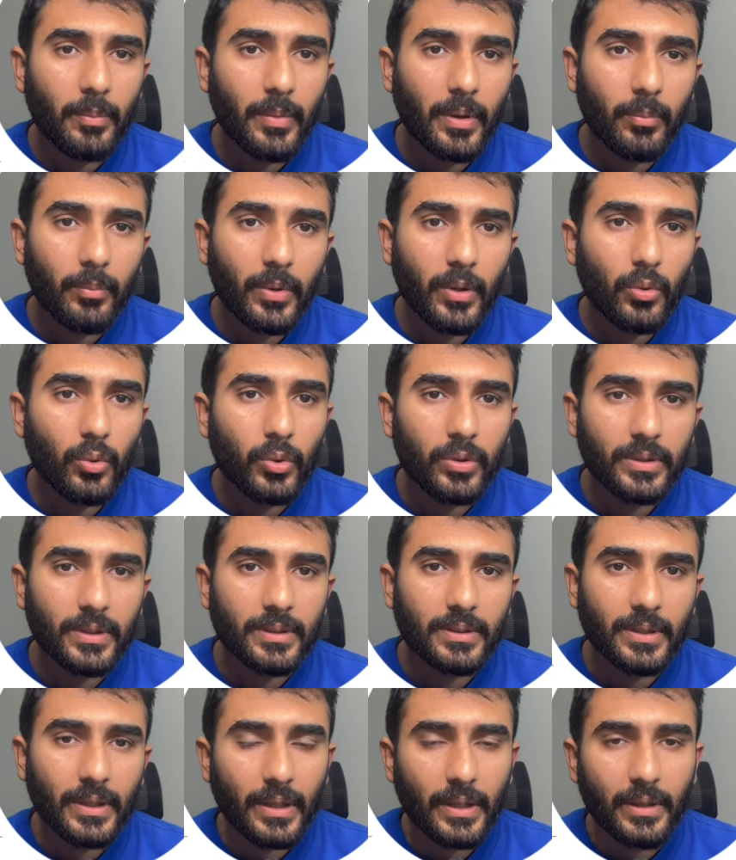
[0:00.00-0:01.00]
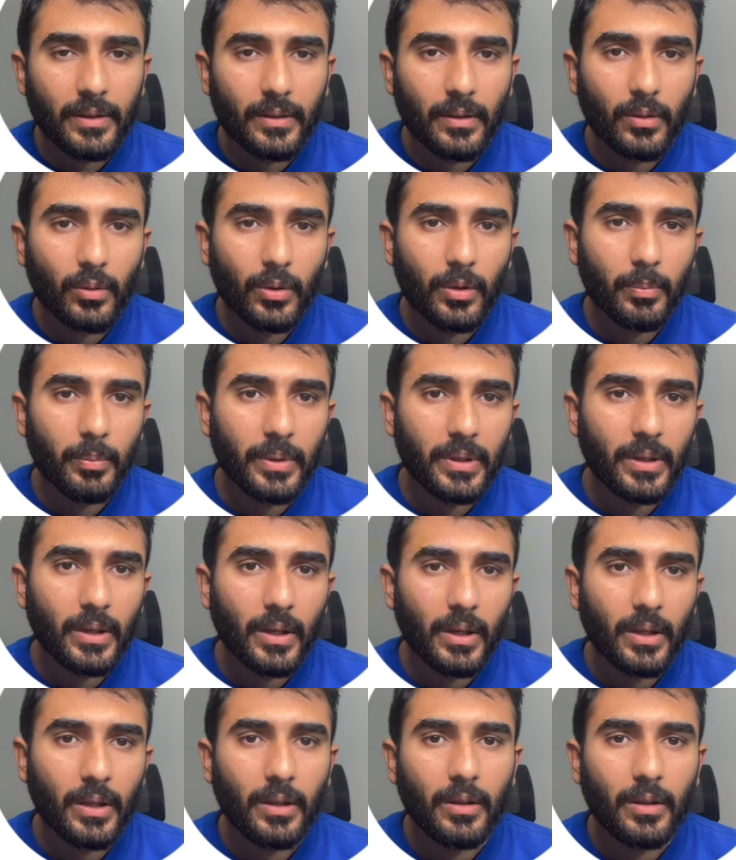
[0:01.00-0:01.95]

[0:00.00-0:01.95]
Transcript: member who is a citizen or a PR?